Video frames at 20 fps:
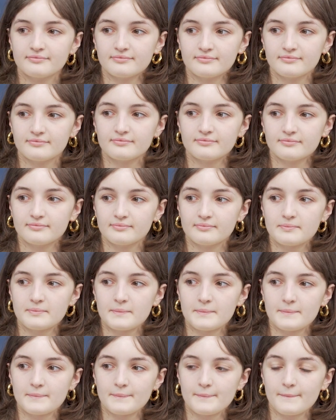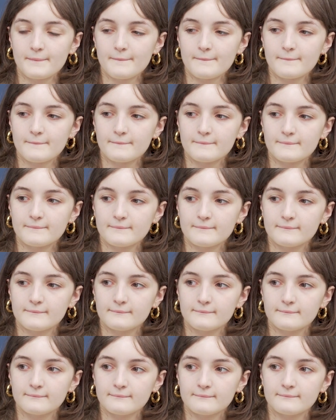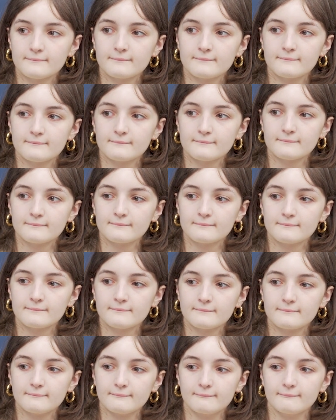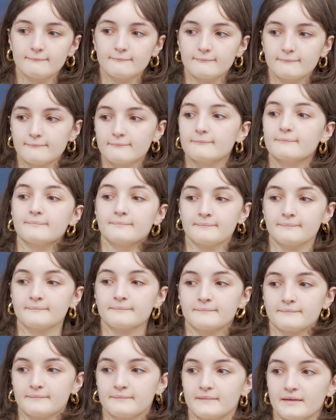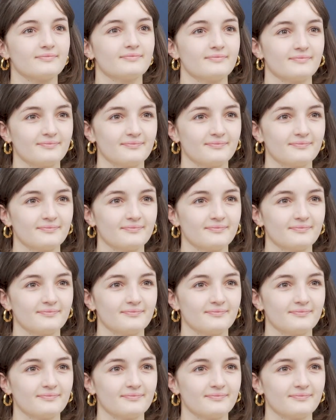(not speaking)